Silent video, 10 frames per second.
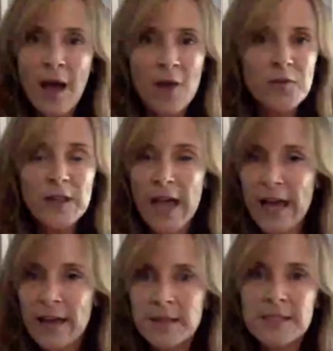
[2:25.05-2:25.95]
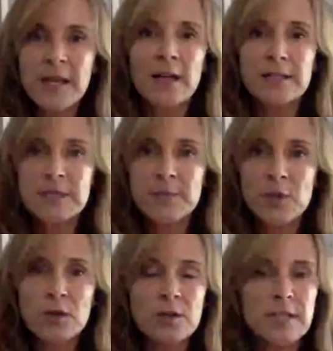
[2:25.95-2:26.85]
of clients,
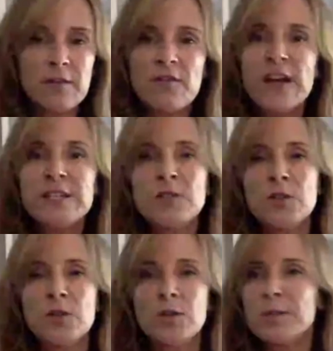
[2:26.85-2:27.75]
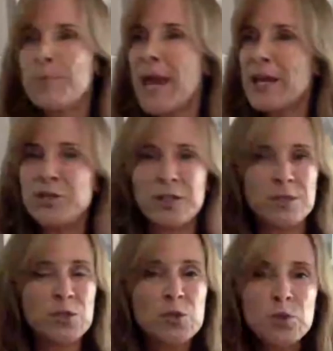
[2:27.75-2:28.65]
customers, investors,
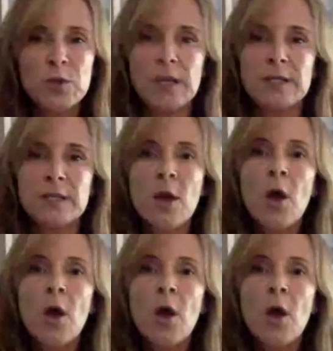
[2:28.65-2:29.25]
patients, students,